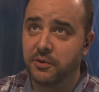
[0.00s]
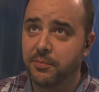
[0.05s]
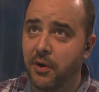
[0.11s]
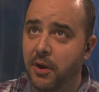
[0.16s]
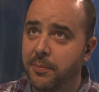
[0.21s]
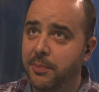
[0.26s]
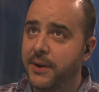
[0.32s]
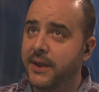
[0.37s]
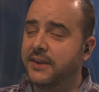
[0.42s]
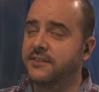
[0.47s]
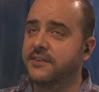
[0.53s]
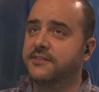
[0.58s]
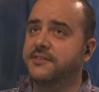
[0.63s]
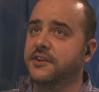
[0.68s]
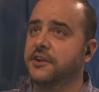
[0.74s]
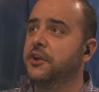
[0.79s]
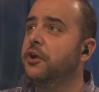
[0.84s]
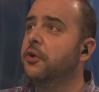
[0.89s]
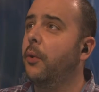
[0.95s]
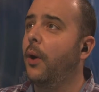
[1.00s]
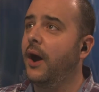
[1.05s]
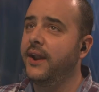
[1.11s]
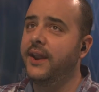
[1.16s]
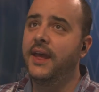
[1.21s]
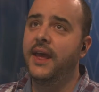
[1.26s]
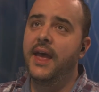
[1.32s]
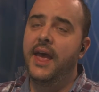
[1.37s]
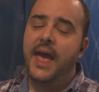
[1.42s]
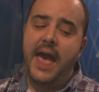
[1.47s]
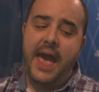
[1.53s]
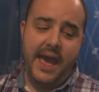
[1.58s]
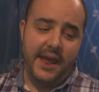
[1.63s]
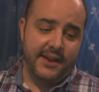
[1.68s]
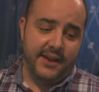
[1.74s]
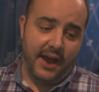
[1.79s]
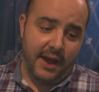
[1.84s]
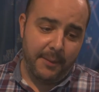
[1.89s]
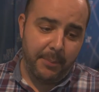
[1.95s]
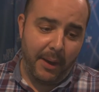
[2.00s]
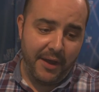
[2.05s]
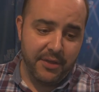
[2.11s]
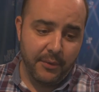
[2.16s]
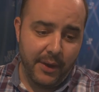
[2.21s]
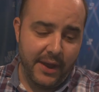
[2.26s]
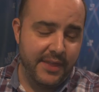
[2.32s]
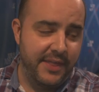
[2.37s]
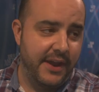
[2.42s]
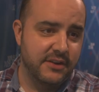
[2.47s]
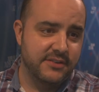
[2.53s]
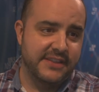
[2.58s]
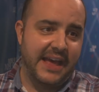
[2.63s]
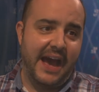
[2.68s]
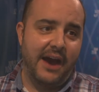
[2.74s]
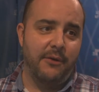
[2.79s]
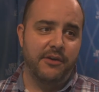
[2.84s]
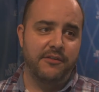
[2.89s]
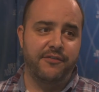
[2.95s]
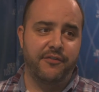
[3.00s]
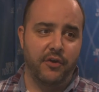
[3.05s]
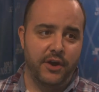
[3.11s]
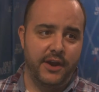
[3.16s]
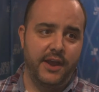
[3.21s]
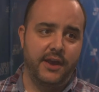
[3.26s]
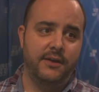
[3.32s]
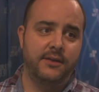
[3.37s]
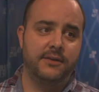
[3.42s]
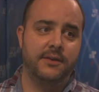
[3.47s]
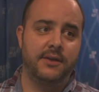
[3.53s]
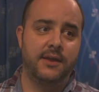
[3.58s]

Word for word: appropriate because it's a new one. And by the way, there's that one for you.